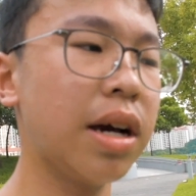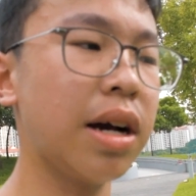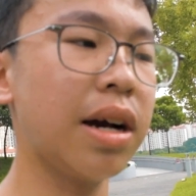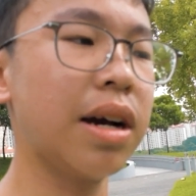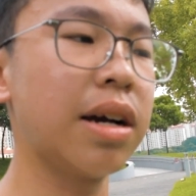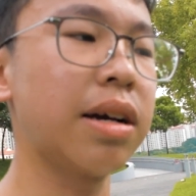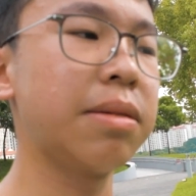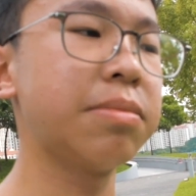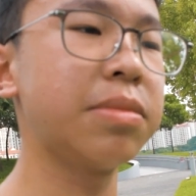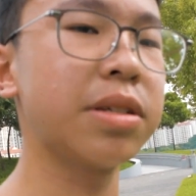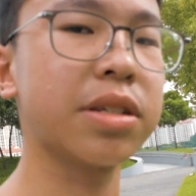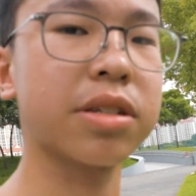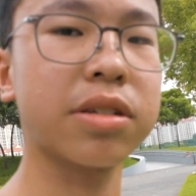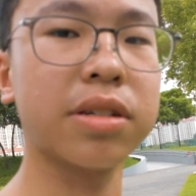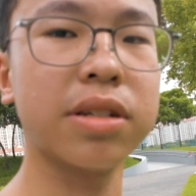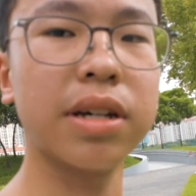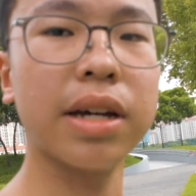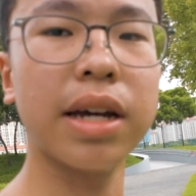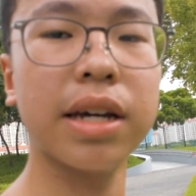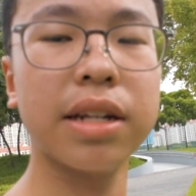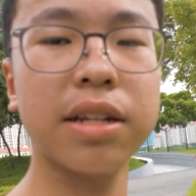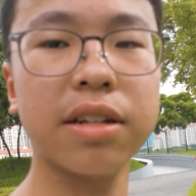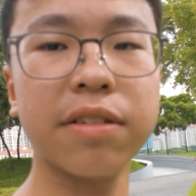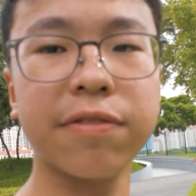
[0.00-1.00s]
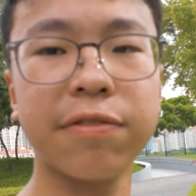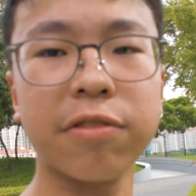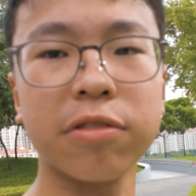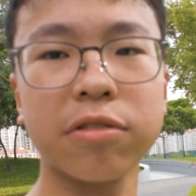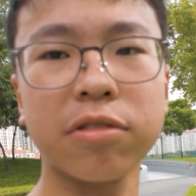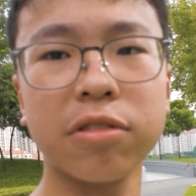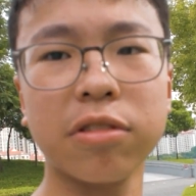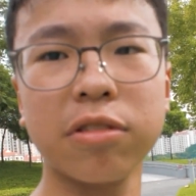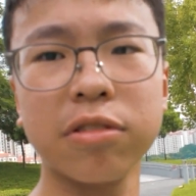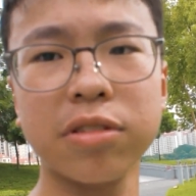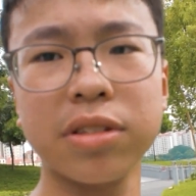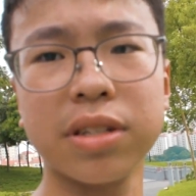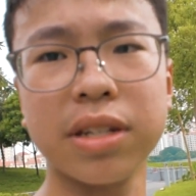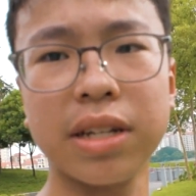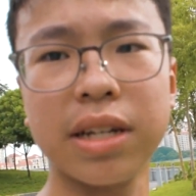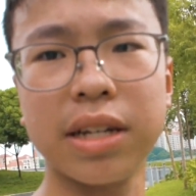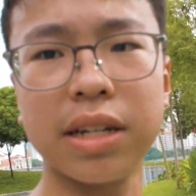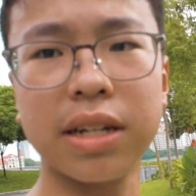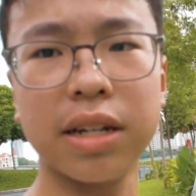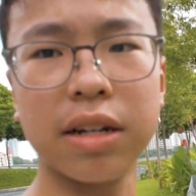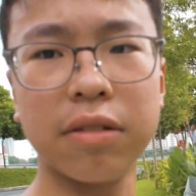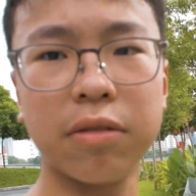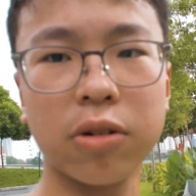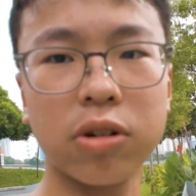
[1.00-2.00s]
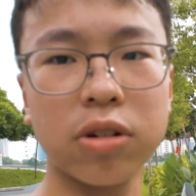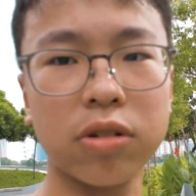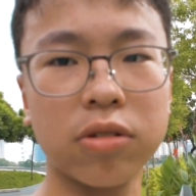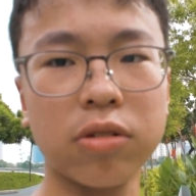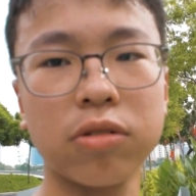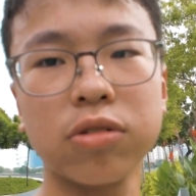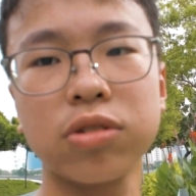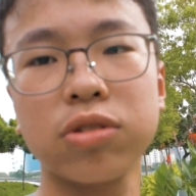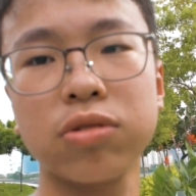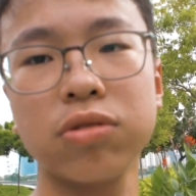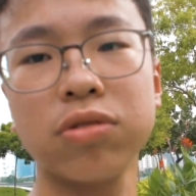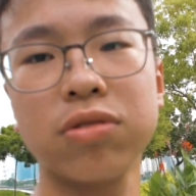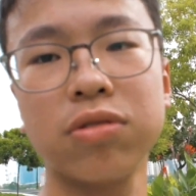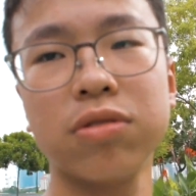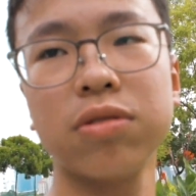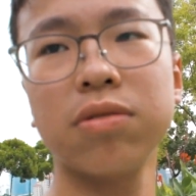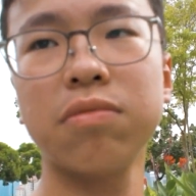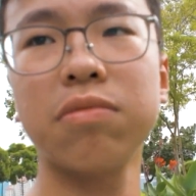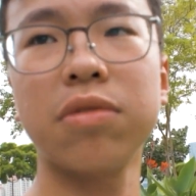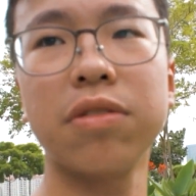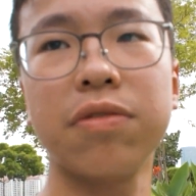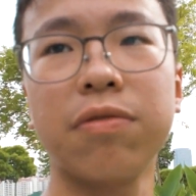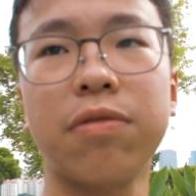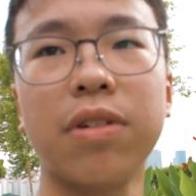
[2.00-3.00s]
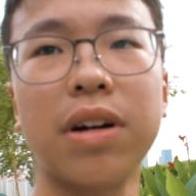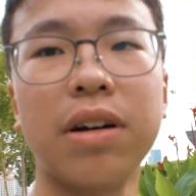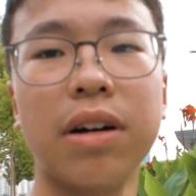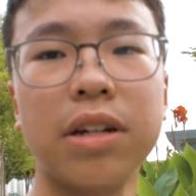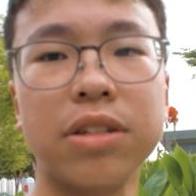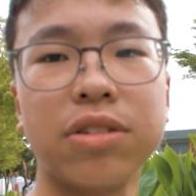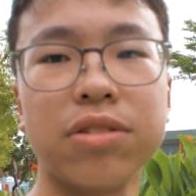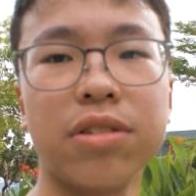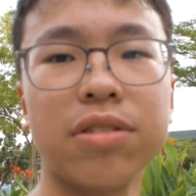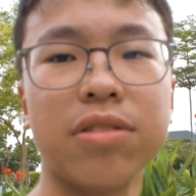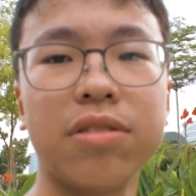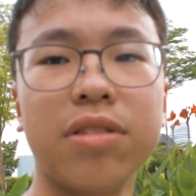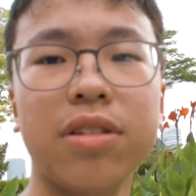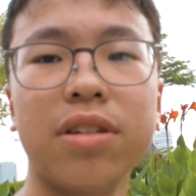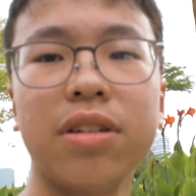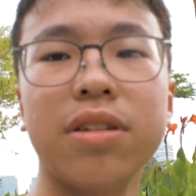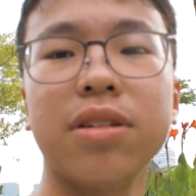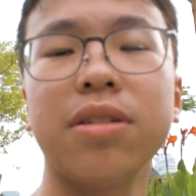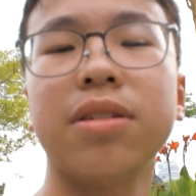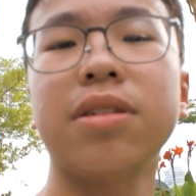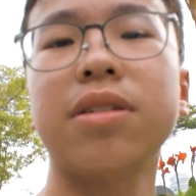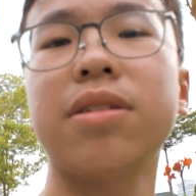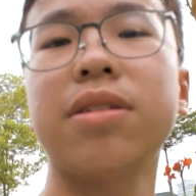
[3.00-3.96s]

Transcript: I am just going to edit the photos, and we're going to go through for a short clip.